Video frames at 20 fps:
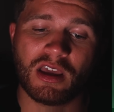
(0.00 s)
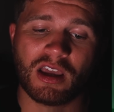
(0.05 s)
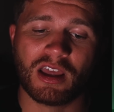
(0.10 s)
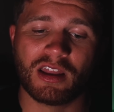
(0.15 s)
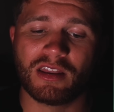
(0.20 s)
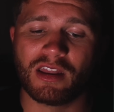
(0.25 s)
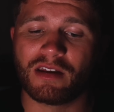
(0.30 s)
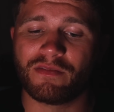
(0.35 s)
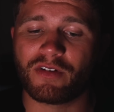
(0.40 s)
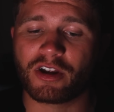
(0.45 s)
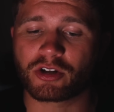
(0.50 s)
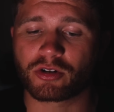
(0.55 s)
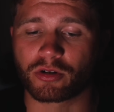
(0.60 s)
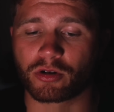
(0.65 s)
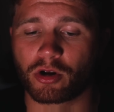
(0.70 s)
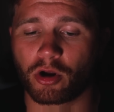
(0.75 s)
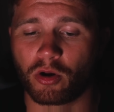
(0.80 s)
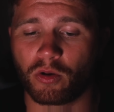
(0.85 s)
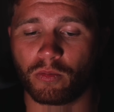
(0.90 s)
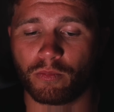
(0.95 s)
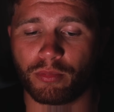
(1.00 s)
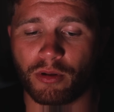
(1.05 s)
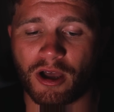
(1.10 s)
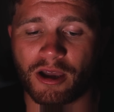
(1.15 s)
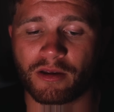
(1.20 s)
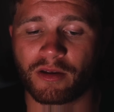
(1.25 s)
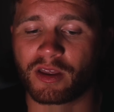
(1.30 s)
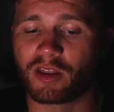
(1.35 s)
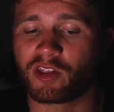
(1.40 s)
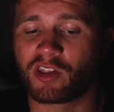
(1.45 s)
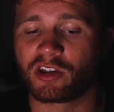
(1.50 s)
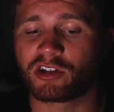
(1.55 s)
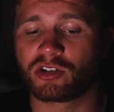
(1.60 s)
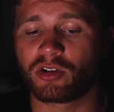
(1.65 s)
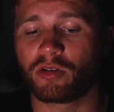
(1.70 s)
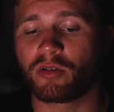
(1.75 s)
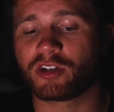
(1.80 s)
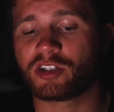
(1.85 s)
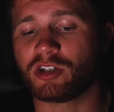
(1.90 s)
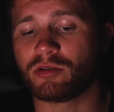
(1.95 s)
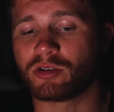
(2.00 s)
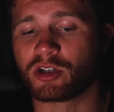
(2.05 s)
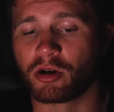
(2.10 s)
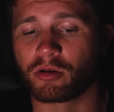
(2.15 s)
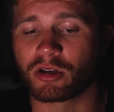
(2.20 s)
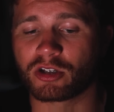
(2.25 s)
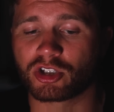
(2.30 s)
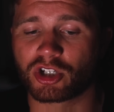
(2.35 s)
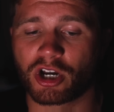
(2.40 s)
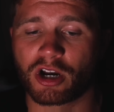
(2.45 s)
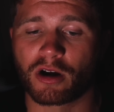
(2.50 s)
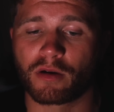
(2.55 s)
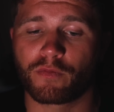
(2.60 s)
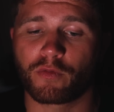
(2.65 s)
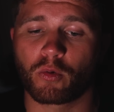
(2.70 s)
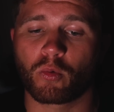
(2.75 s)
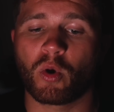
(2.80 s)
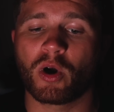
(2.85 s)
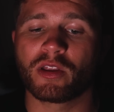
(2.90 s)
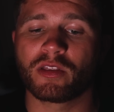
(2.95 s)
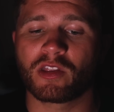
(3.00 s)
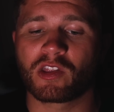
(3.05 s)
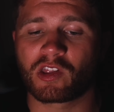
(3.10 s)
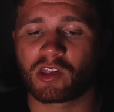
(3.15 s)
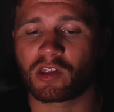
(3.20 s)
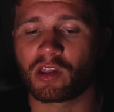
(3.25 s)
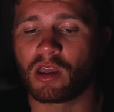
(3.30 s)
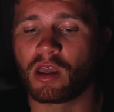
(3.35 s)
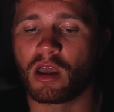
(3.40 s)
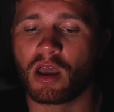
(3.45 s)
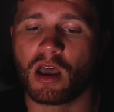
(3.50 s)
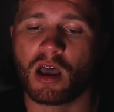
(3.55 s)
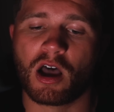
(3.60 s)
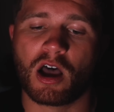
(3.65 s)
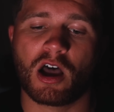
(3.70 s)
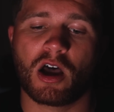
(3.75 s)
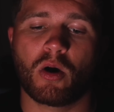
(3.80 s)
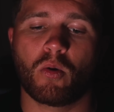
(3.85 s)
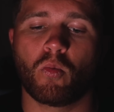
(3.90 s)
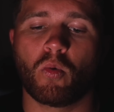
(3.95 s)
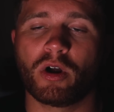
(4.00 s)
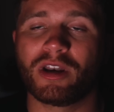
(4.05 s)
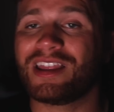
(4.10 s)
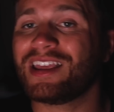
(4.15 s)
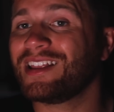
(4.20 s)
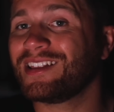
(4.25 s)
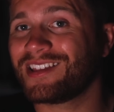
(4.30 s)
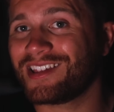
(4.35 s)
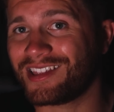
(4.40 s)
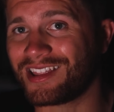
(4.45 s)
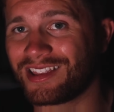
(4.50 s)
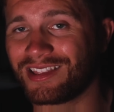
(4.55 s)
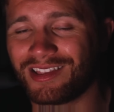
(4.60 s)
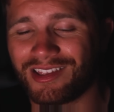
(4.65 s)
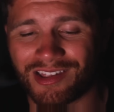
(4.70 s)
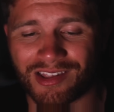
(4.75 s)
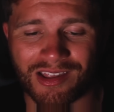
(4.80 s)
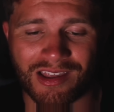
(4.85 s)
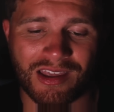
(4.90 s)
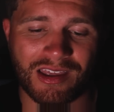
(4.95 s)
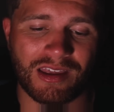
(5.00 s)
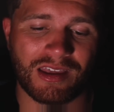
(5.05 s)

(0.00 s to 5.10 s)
And then Veteran Cone pilot essentially lets you token share for once, 1 instance.